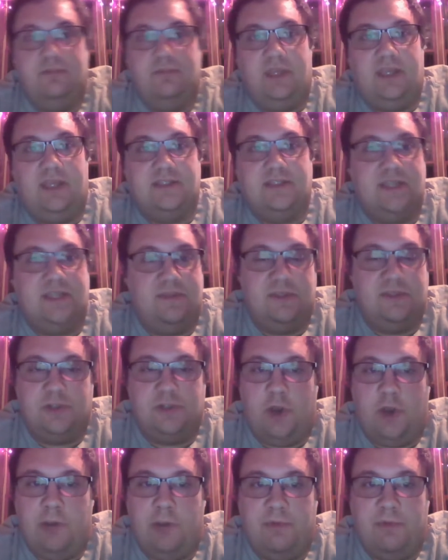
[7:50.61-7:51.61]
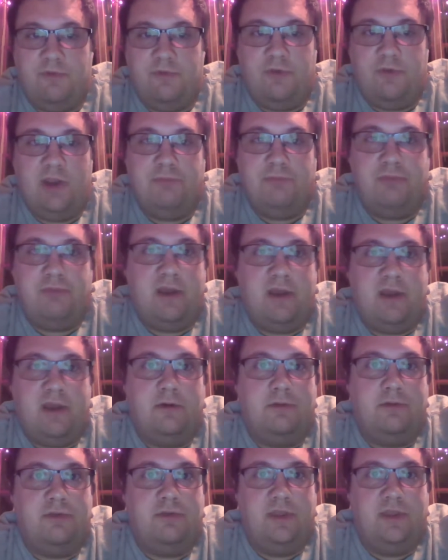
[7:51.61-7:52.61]
like I said, this Harbor Freight
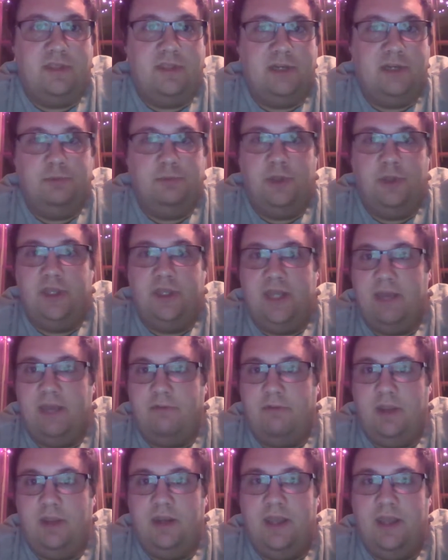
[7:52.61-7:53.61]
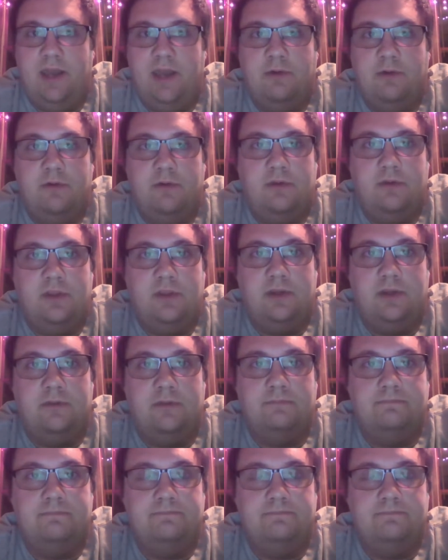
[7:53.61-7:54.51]
Predator thing that I'm looking at right now?